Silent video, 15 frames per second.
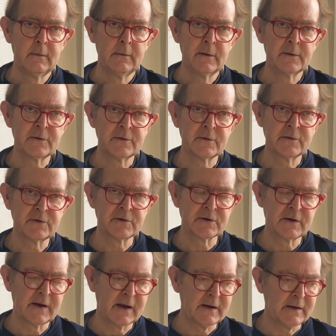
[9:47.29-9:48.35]
It's just that just
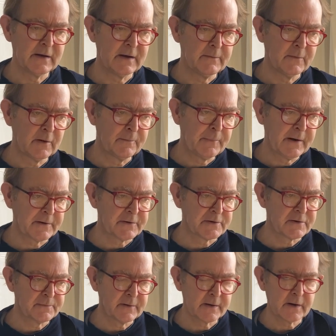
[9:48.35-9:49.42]
lately my pictures
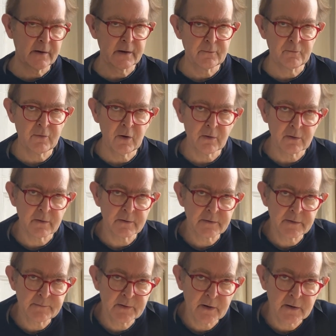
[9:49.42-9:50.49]
have been going wrong.
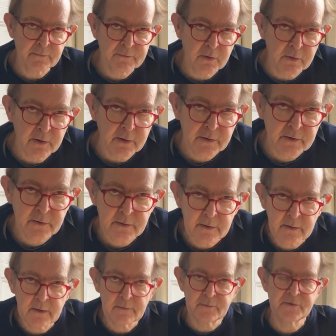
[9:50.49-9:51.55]
But I've
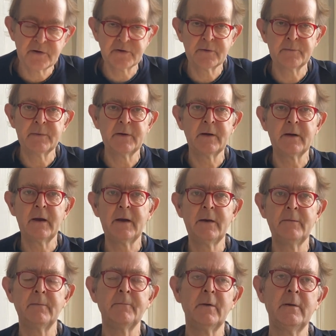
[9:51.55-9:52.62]
got since I've been
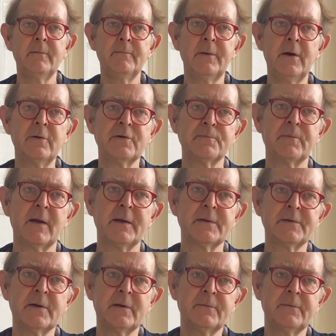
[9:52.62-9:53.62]
in Beau's place,